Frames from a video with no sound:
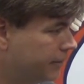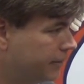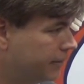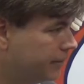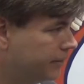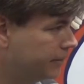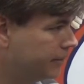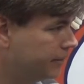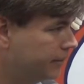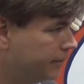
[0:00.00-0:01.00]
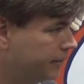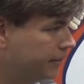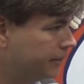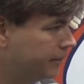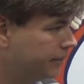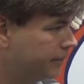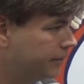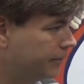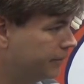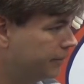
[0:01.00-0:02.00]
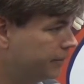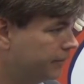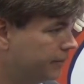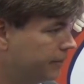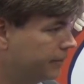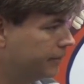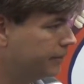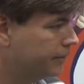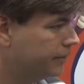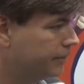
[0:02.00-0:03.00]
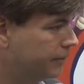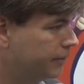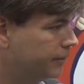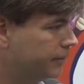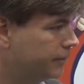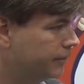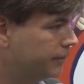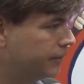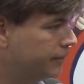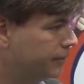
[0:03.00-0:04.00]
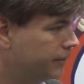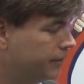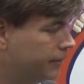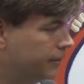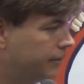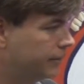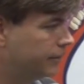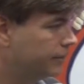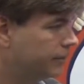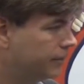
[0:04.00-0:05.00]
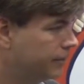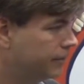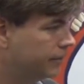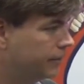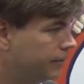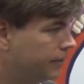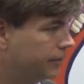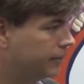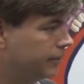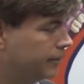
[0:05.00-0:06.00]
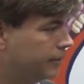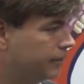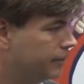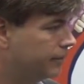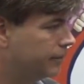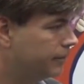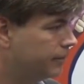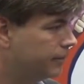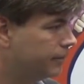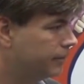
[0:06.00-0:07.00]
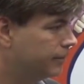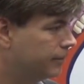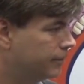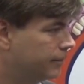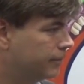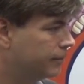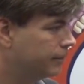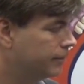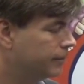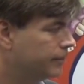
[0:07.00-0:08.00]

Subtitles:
(not speaking)